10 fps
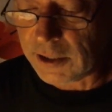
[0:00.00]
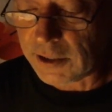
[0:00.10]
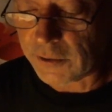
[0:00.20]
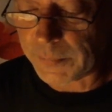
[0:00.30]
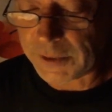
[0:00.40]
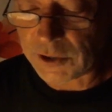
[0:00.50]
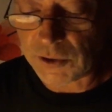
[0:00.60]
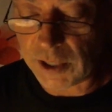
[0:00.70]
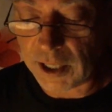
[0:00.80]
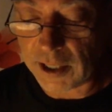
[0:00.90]
There would be
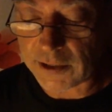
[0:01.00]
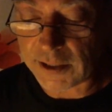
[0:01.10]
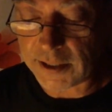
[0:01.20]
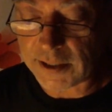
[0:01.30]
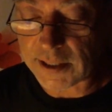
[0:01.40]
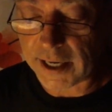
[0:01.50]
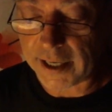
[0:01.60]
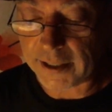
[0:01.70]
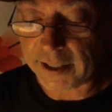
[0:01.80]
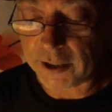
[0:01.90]
two guards
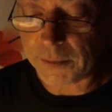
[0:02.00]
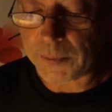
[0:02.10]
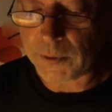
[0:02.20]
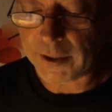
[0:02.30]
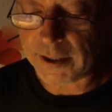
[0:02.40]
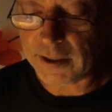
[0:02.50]
inside and a boy